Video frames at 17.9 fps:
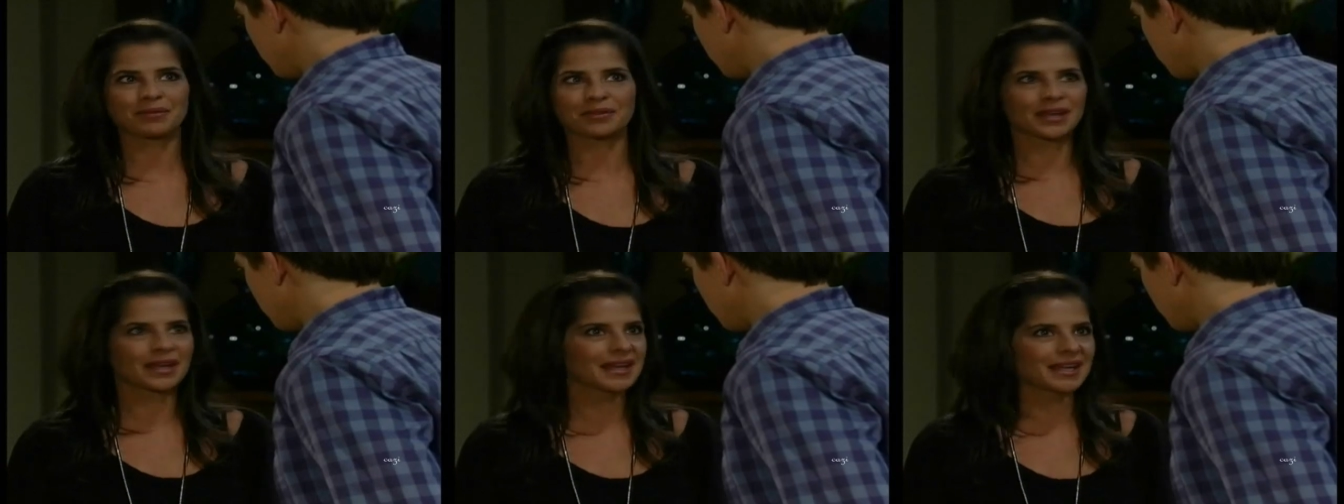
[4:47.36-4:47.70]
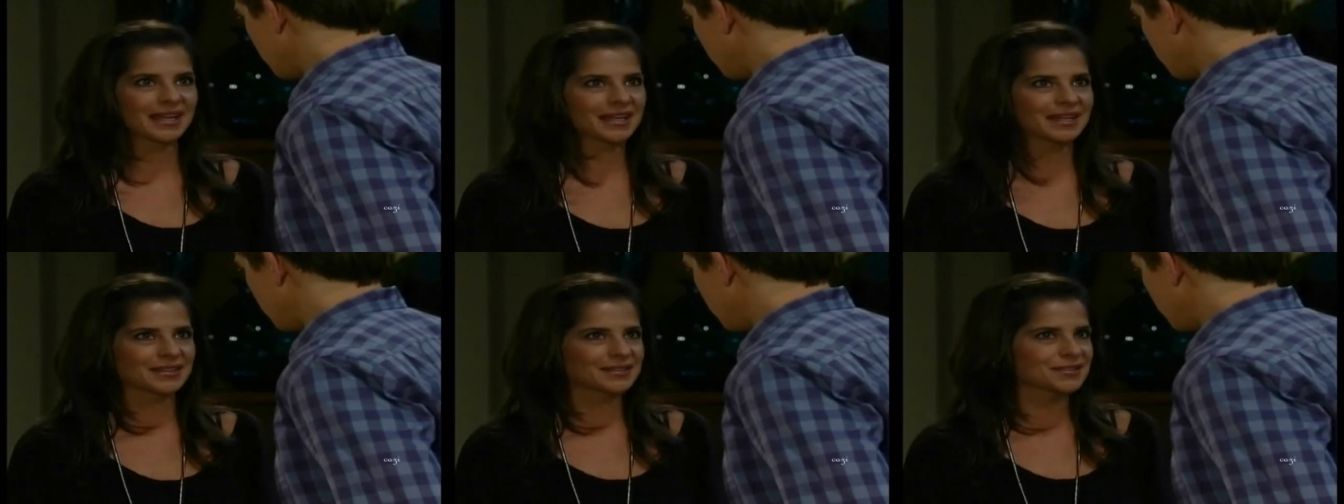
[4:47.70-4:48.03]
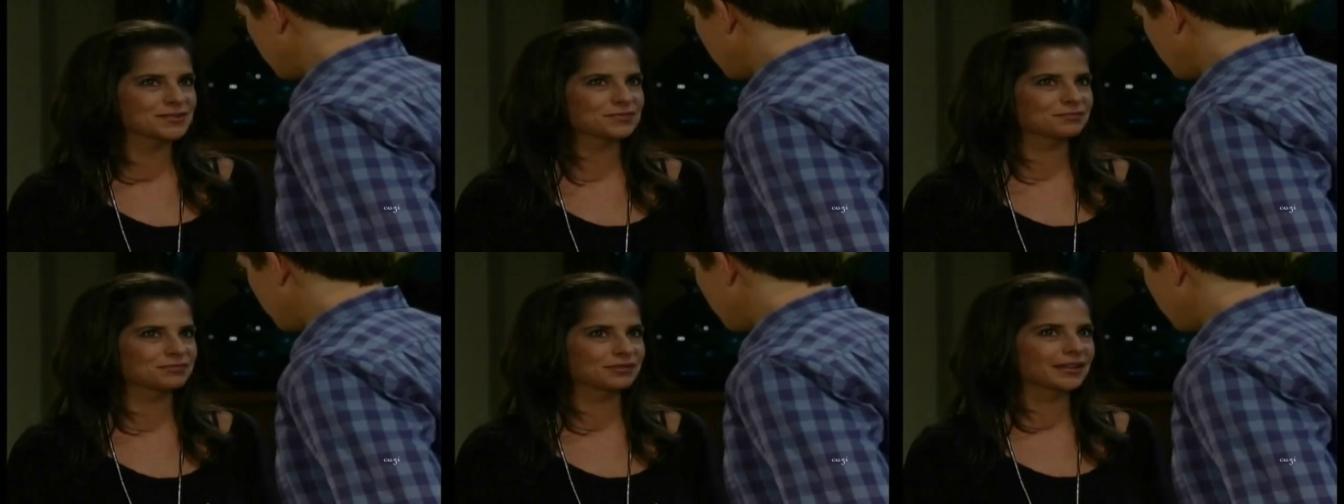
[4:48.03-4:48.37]
thing
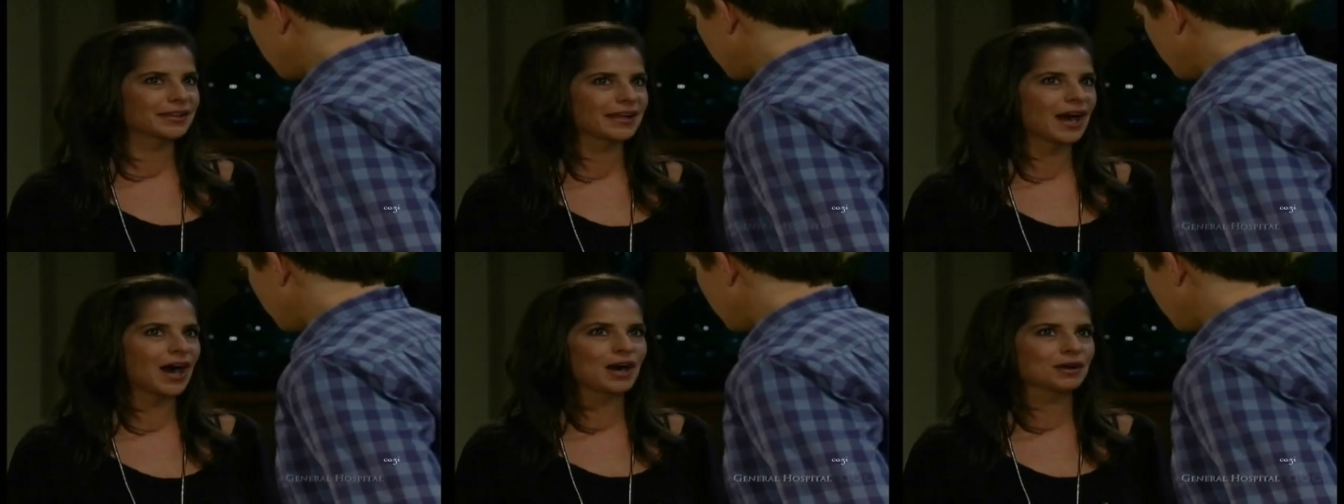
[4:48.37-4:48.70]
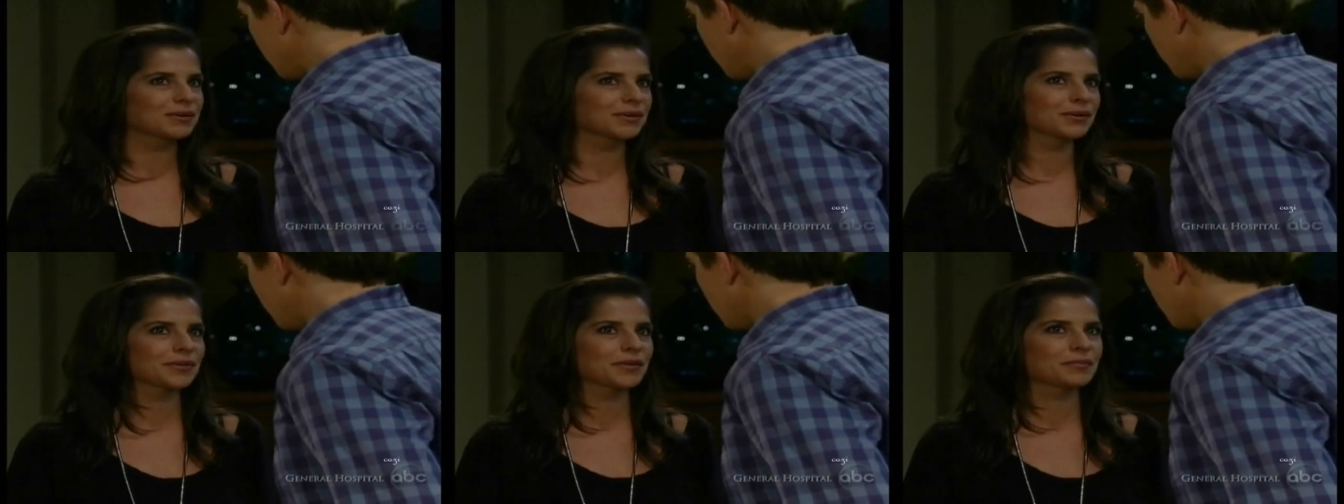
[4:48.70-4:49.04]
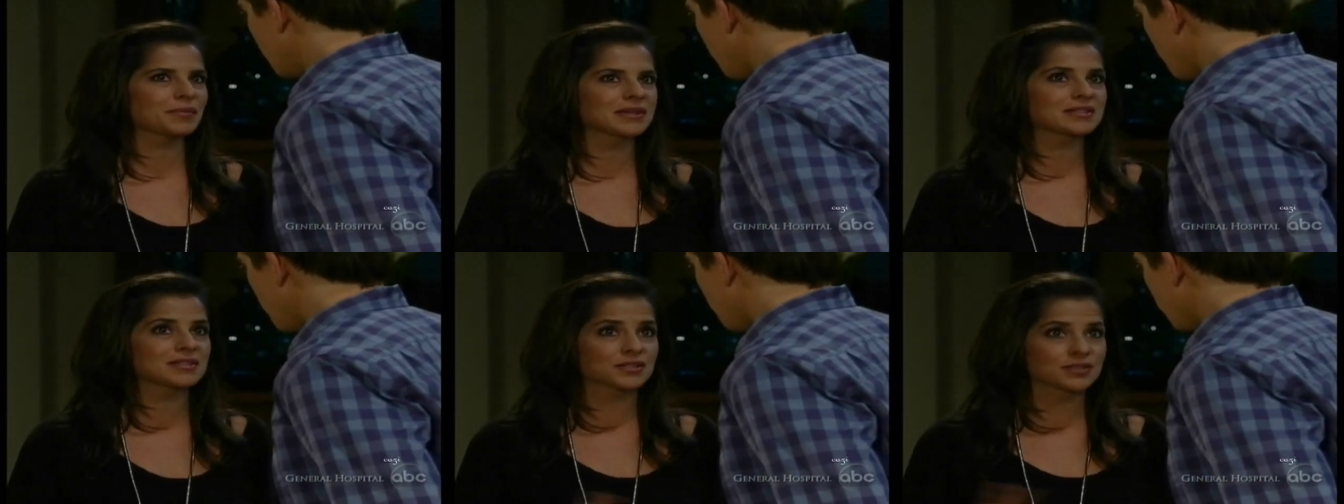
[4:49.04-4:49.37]
is really awkward on the
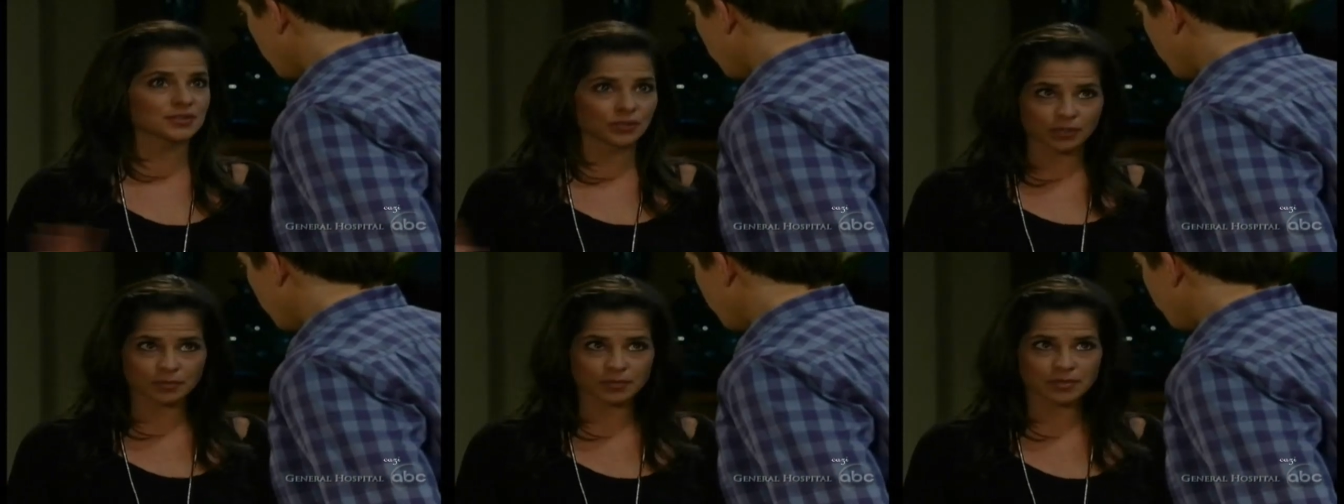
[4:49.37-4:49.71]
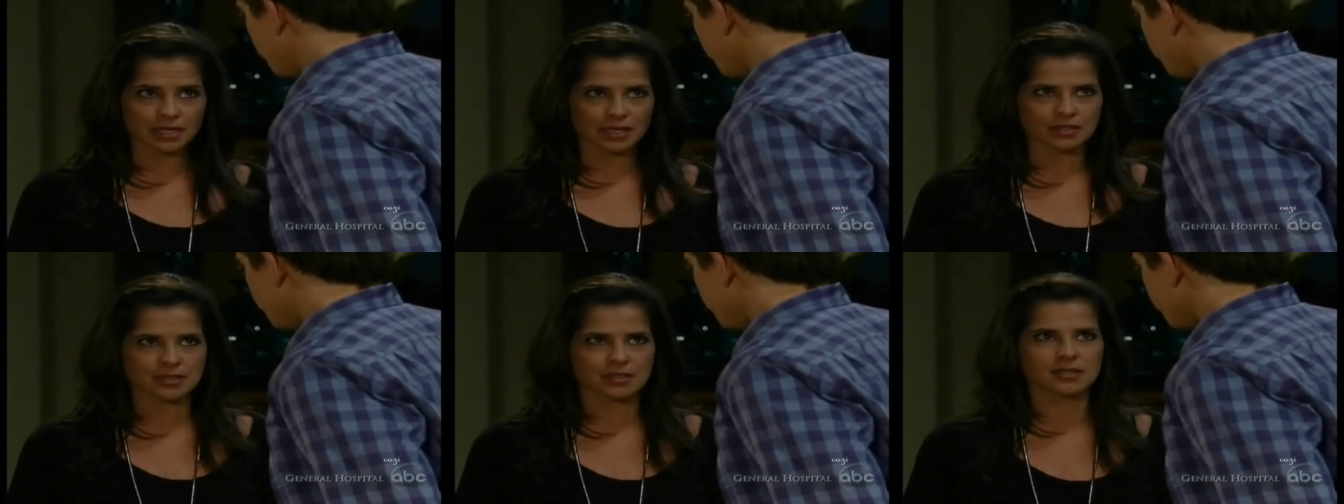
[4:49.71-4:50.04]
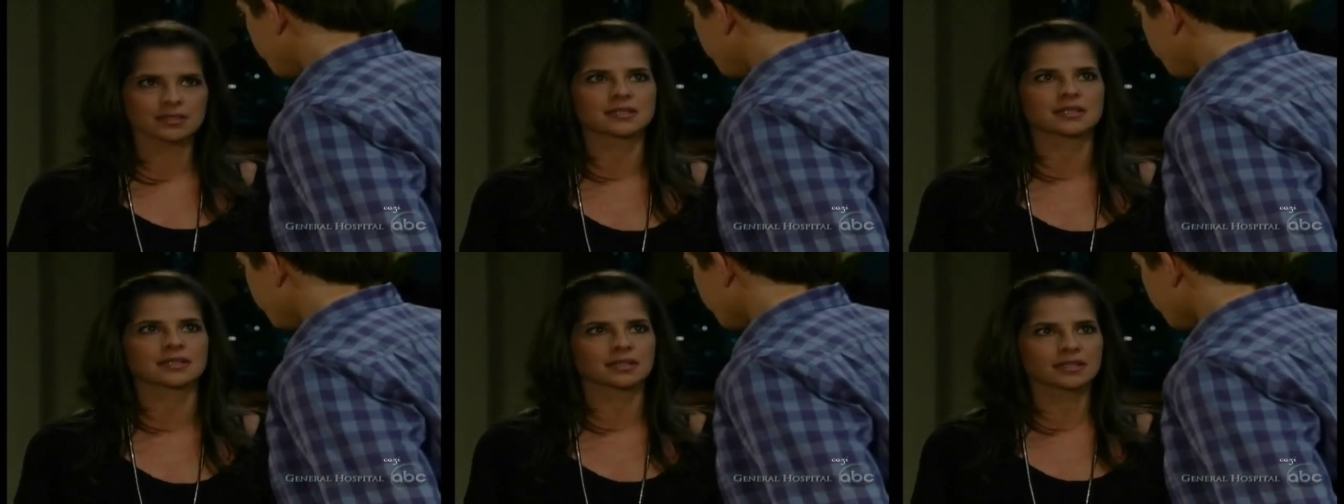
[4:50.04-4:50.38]
best of
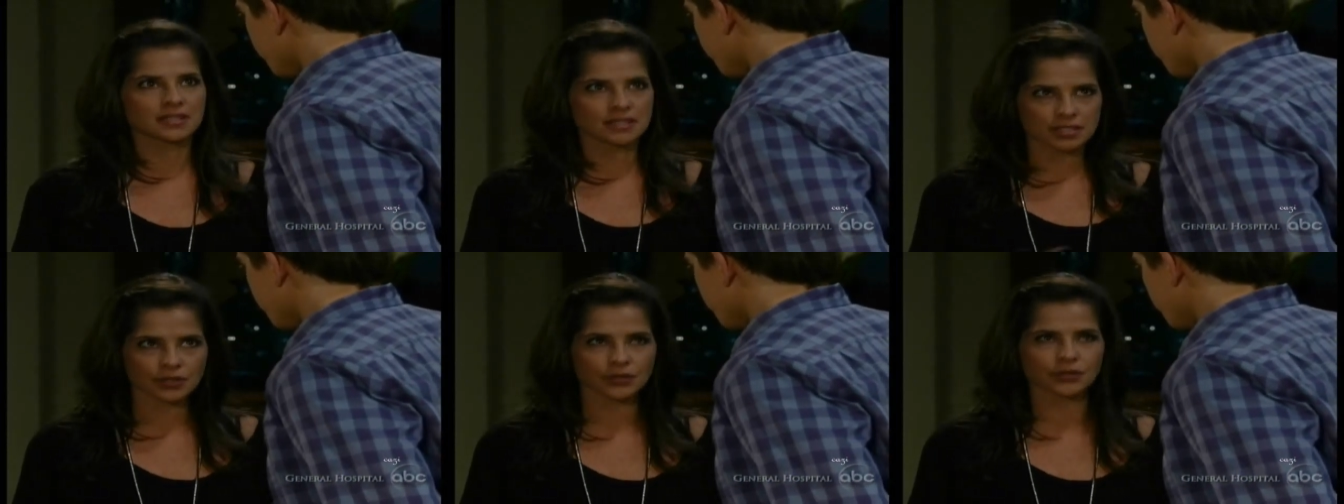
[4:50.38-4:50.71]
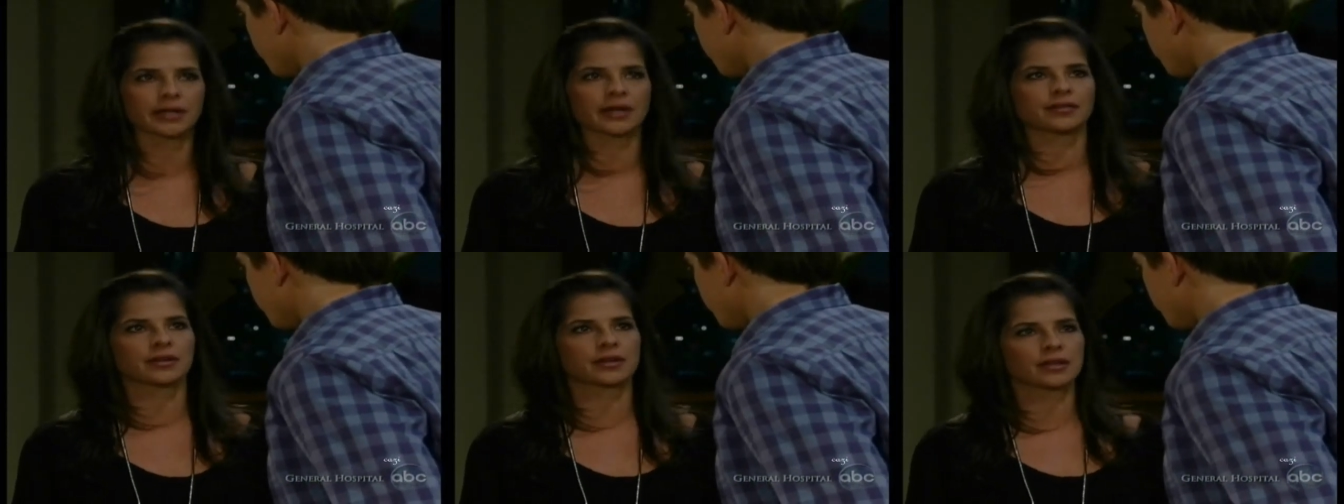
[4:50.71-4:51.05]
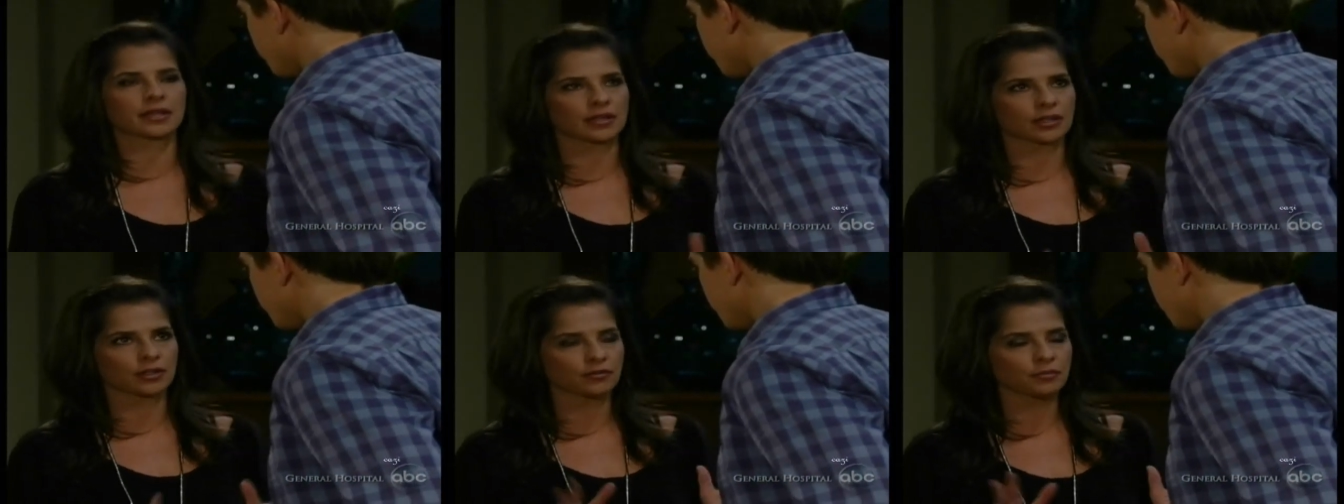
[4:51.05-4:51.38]
circumstances. And considering
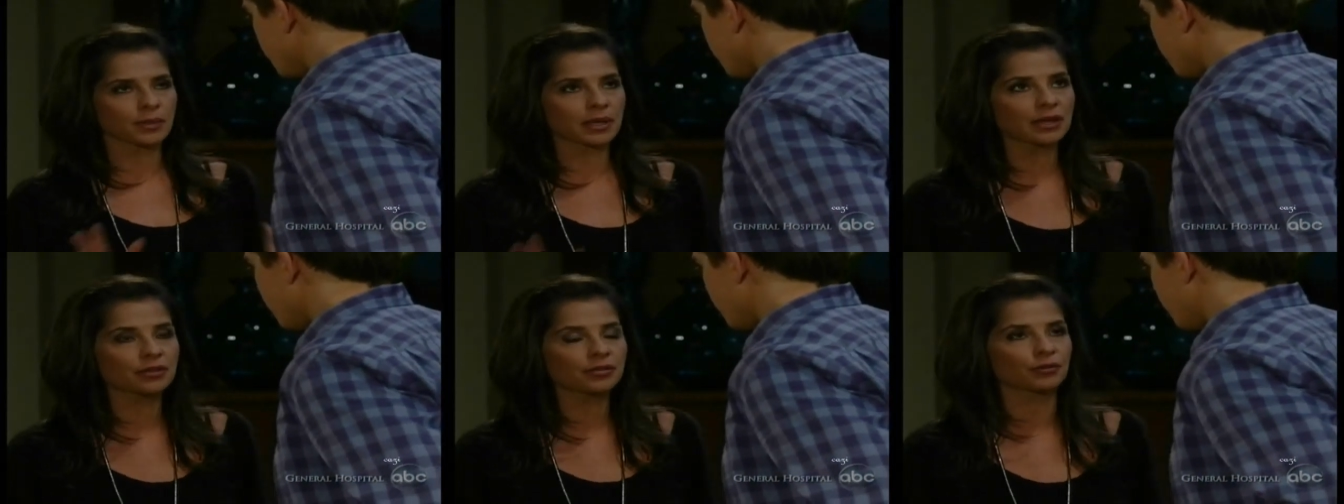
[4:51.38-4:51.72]
everything that you've been